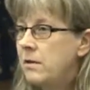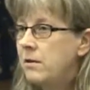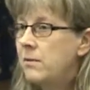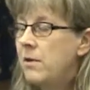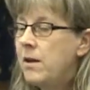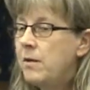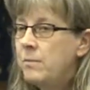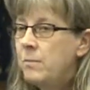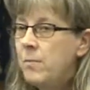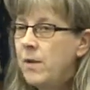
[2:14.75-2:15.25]

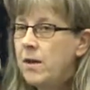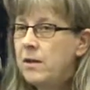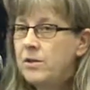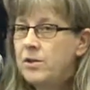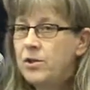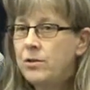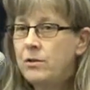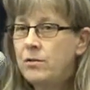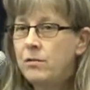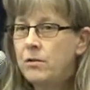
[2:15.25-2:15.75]
and
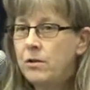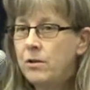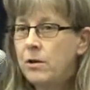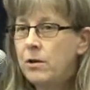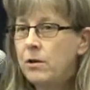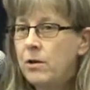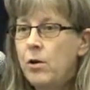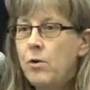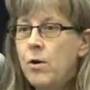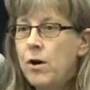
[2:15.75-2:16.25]
children are
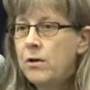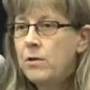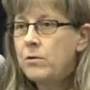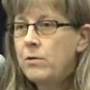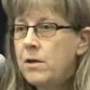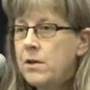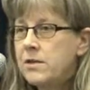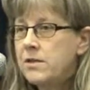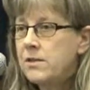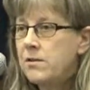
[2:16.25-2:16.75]
going to go
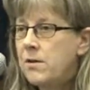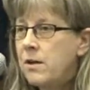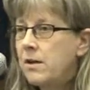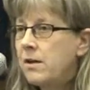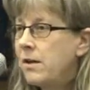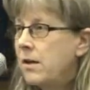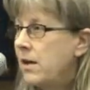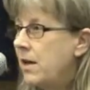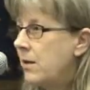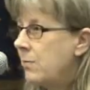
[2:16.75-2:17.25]
hungry because they're not
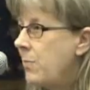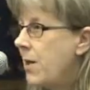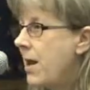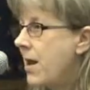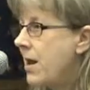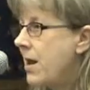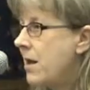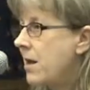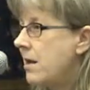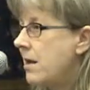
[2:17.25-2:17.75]
going to get
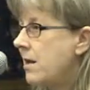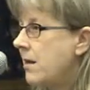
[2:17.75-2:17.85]
paid,